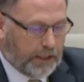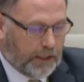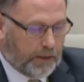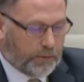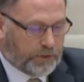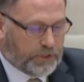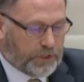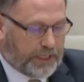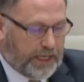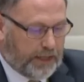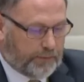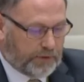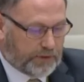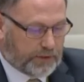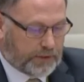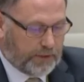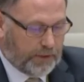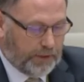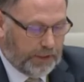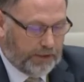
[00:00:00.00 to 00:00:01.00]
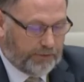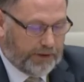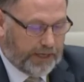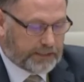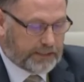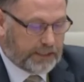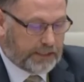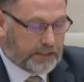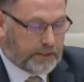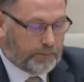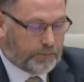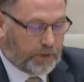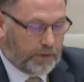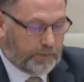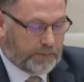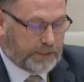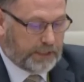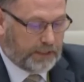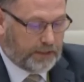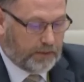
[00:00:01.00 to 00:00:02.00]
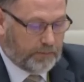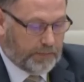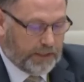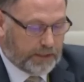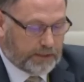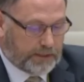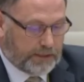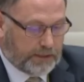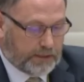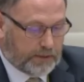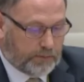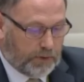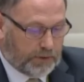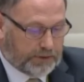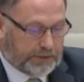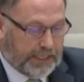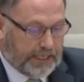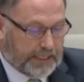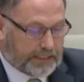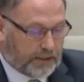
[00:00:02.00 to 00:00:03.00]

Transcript: which enables earlier access to promising new medicines while data